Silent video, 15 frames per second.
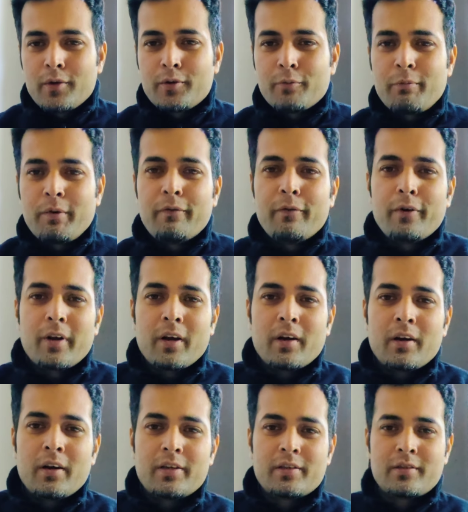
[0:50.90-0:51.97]
So
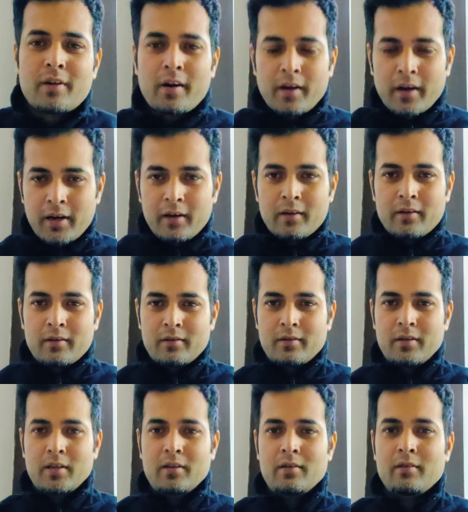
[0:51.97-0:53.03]
before starting
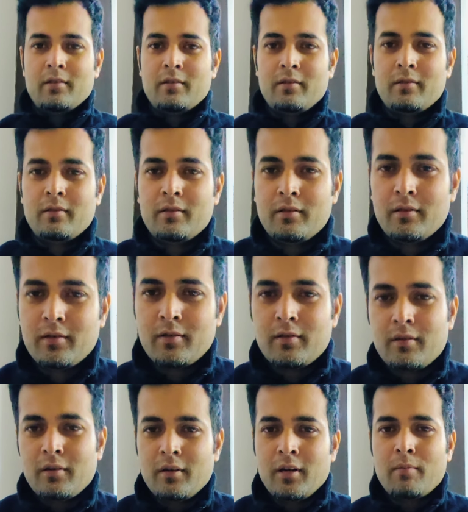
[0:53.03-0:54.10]

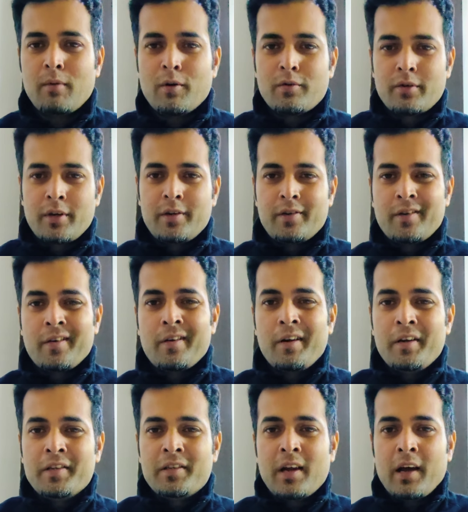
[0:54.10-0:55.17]
about internet
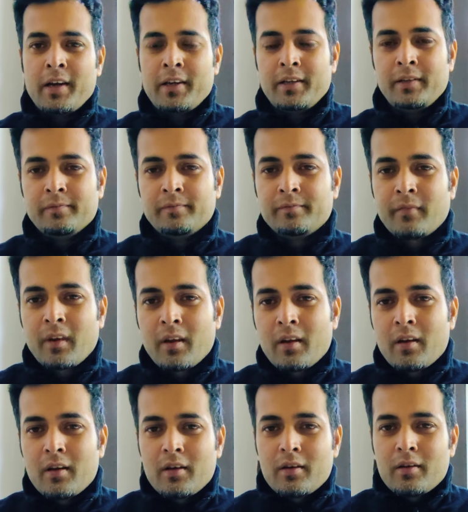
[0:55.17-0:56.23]
lease line,
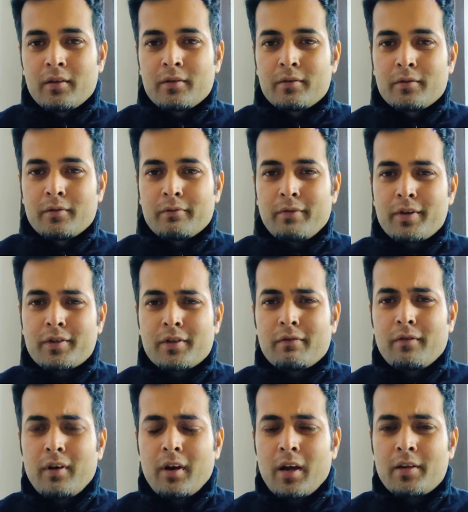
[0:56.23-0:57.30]
so first
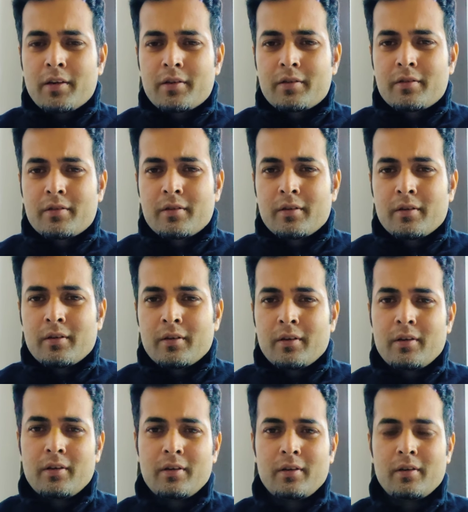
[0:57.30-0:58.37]
of all I just
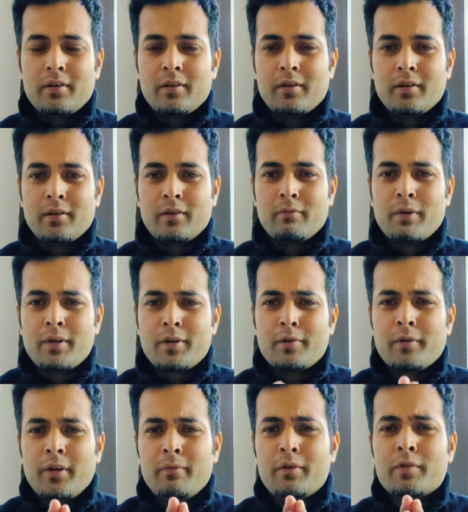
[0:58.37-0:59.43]
wanted
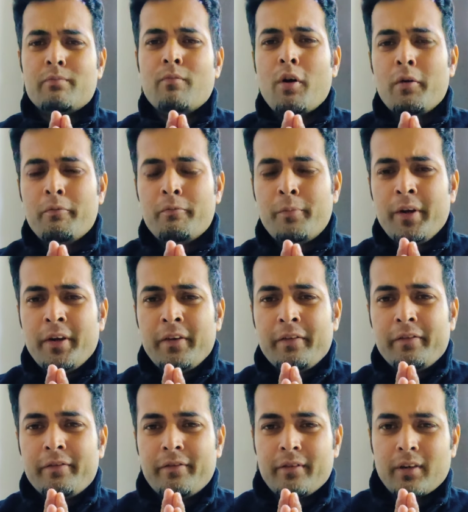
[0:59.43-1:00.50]
to give a small
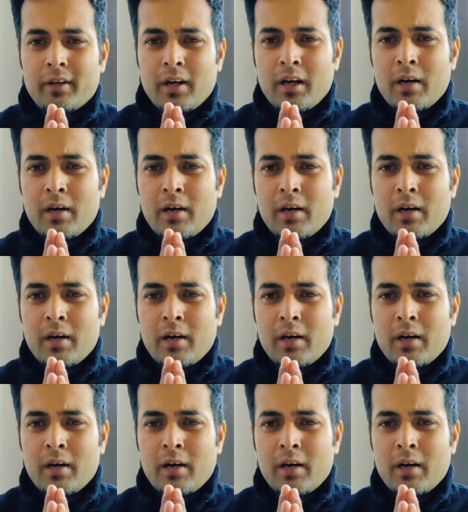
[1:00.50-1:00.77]
brief